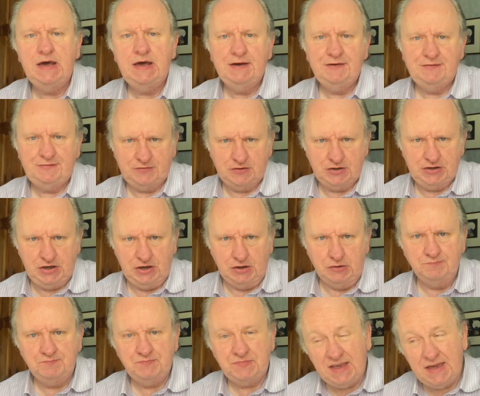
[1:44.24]
for you.
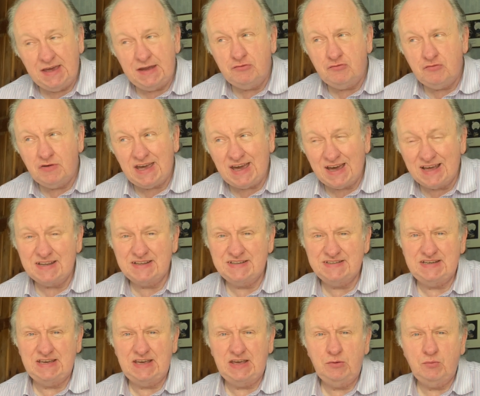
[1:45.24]
In
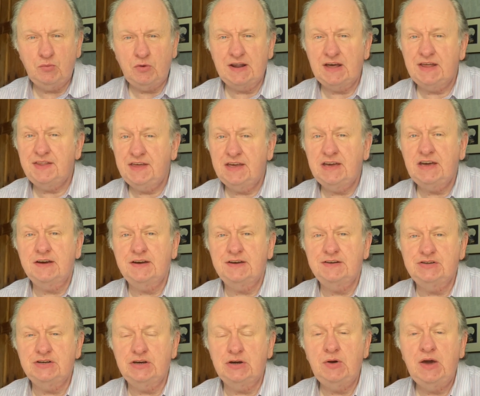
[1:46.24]
reality, what I think I can
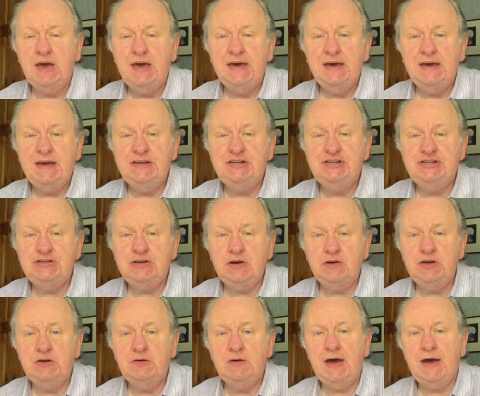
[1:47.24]
do is show
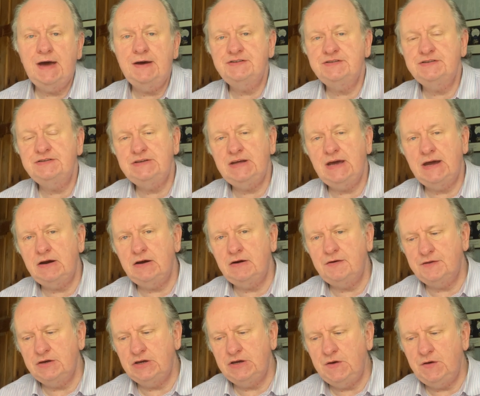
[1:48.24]
you how to narrow
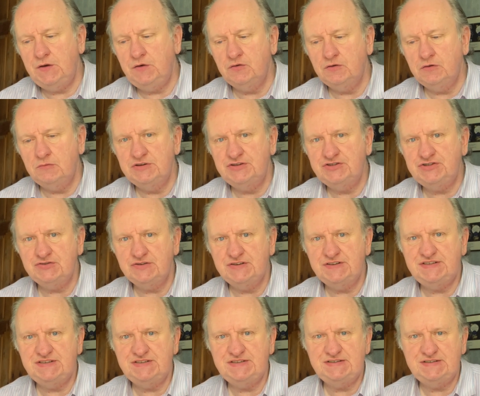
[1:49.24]
the enormous
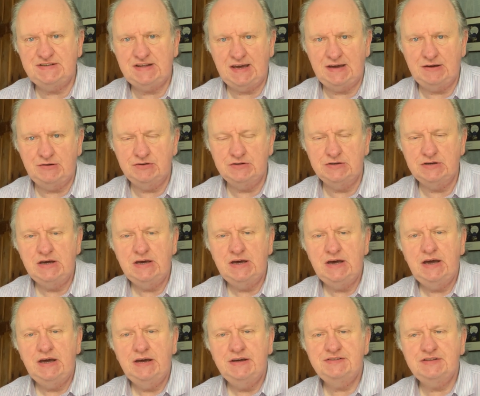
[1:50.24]
choices down
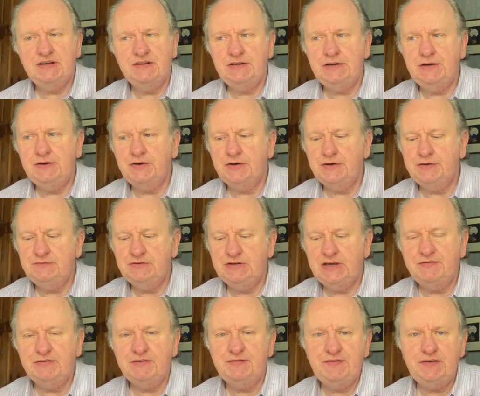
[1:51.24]
so that you can
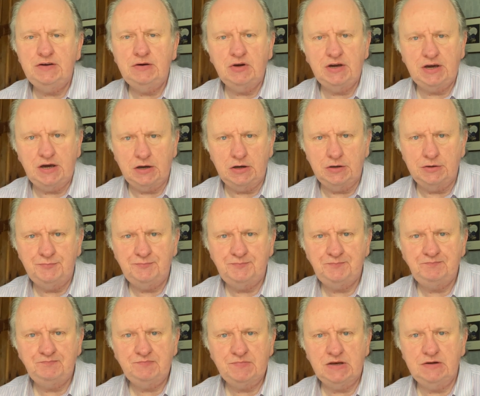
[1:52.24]
give a few a go
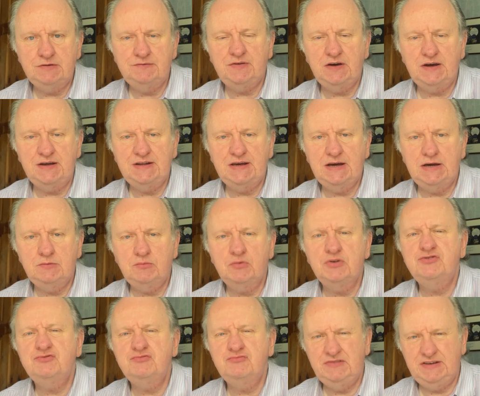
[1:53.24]
and find out
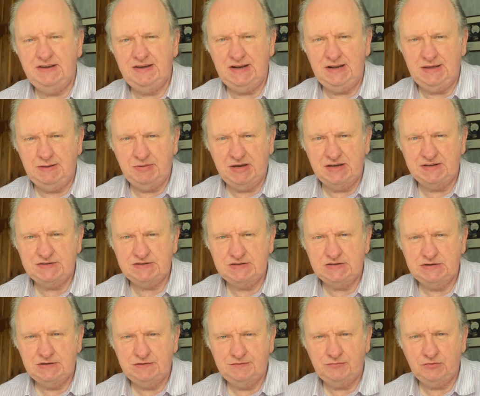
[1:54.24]
what's really best
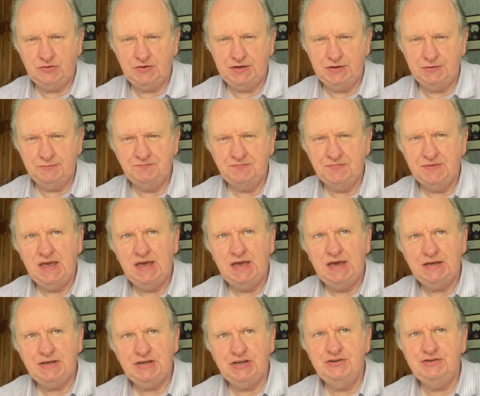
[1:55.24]
for you.
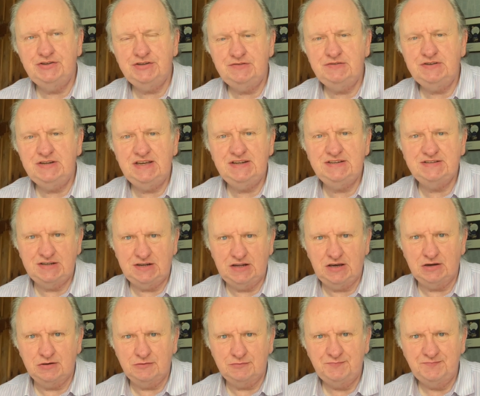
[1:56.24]
You do need to
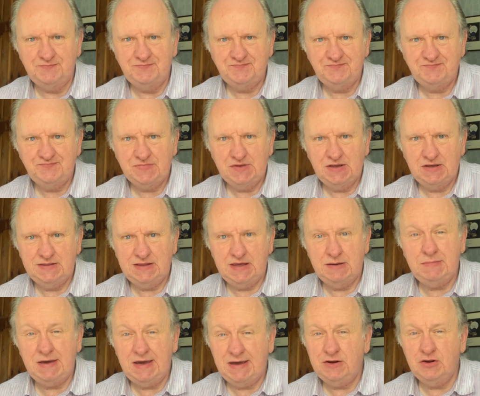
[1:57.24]
know there
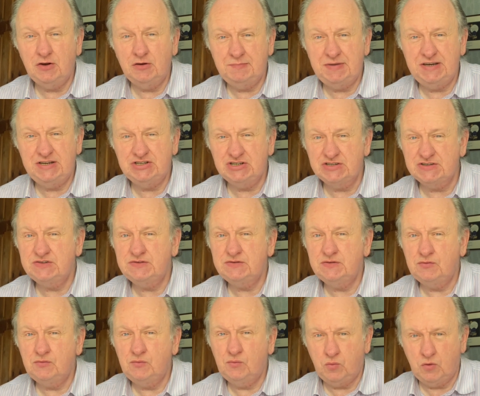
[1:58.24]
may not be just
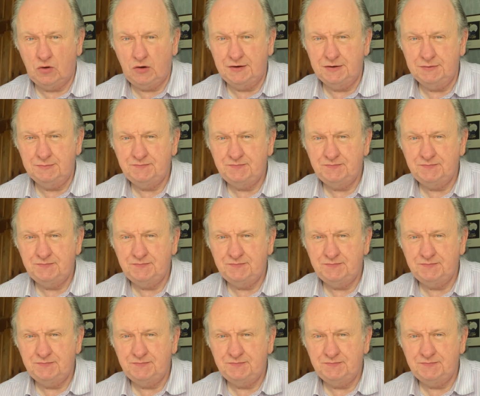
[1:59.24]
one.